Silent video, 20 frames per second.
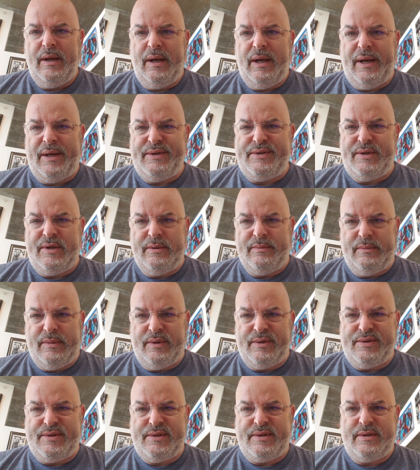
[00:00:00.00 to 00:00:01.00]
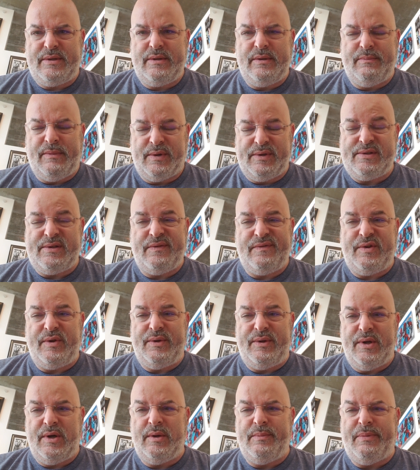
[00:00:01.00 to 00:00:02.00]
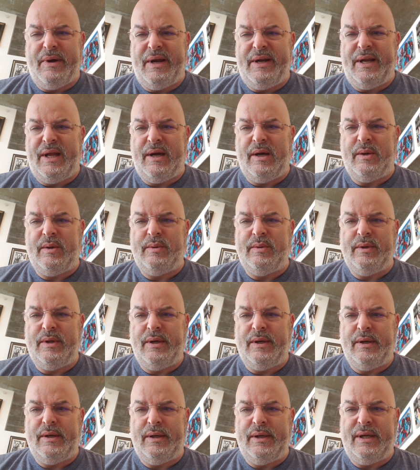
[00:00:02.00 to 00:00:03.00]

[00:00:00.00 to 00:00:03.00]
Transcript: as you most of you know by now,